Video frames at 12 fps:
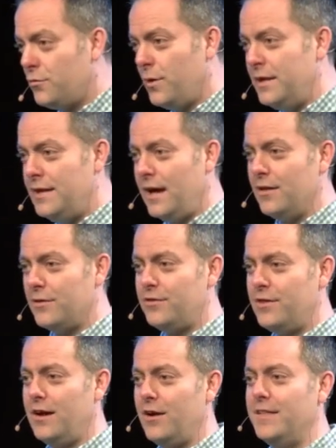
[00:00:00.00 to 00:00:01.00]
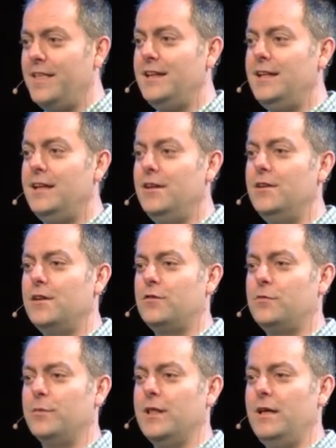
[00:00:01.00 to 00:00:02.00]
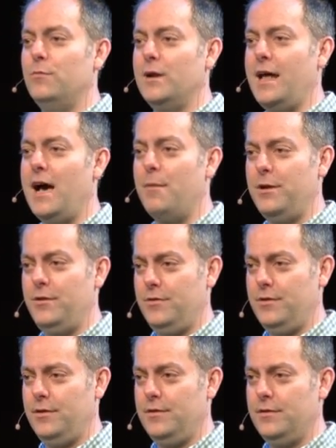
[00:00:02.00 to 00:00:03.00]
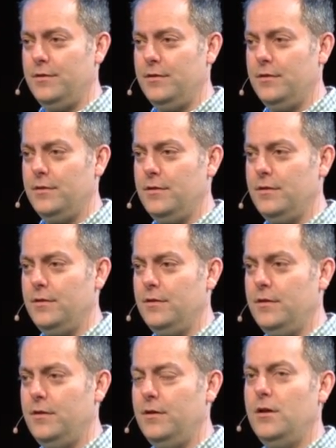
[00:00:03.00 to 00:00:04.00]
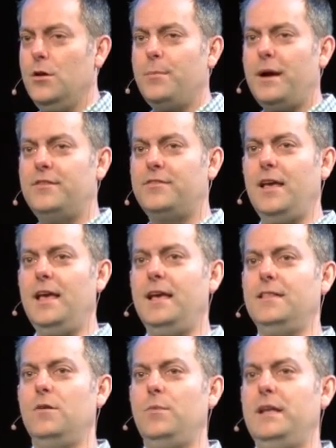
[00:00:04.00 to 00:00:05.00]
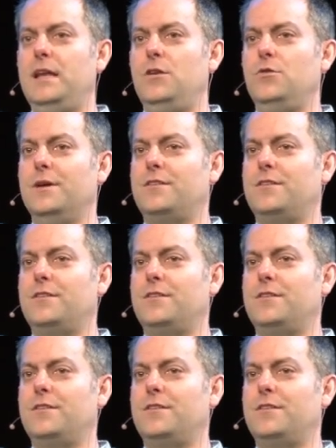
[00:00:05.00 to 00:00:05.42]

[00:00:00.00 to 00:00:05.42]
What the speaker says: $20 there and they needed to explain what happened to it. By saying that we needed to